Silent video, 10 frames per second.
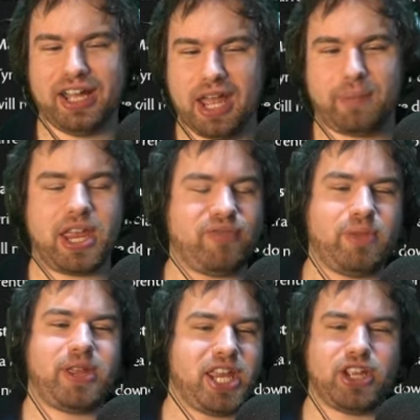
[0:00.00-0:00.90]

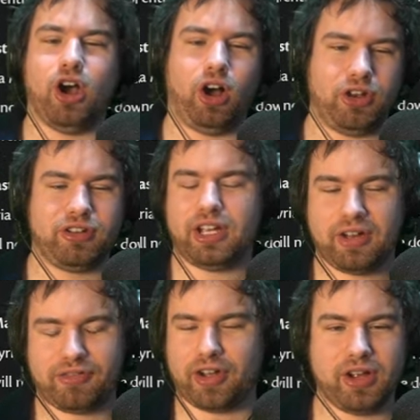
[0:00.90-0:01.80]
PvP god
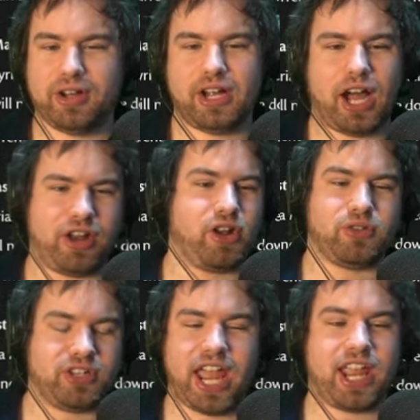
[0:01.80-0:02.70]
for I don't know
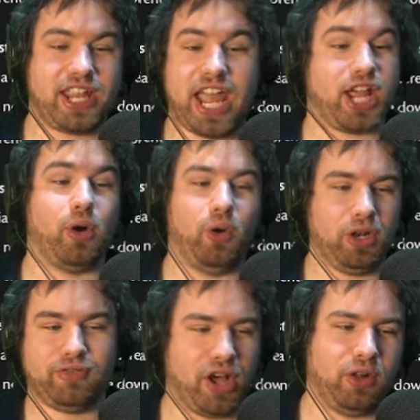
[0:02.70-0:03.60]
getting getting all
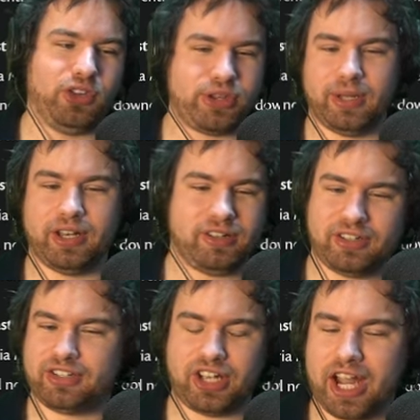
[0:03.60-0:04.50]
of the ultimate
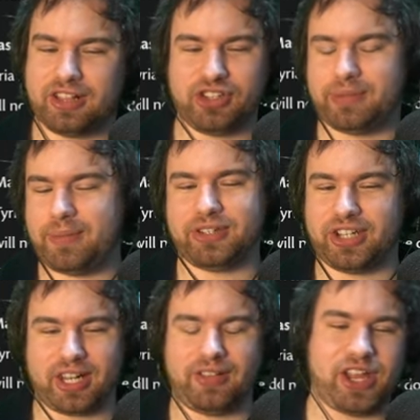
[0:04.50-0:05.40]
titles maybe or
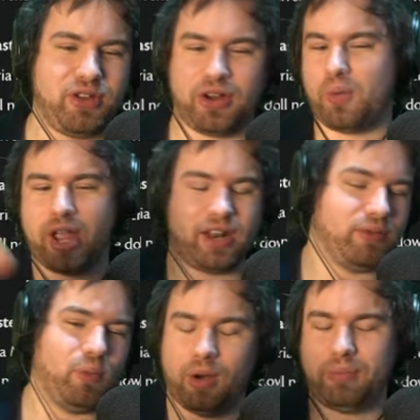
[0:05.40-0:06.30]
something like that. You got to win
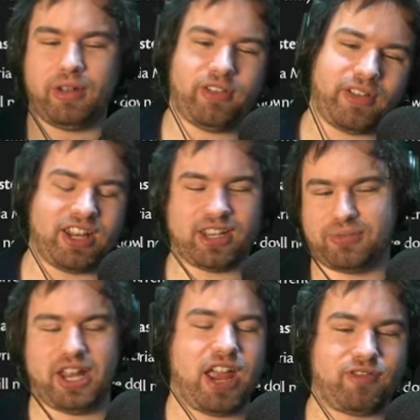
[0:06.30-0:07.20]
1.5k times
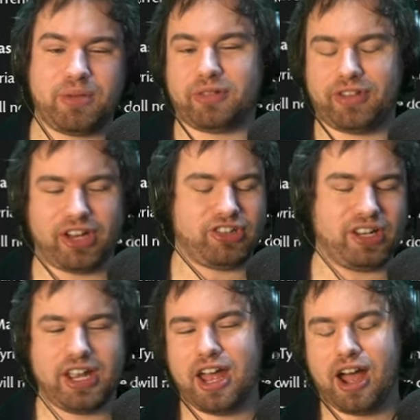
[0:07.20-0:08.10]
on every profession.
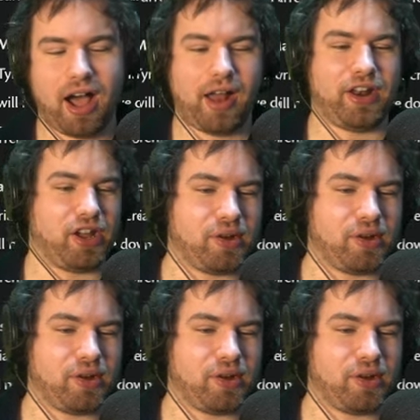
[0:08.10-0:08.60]
I don't know.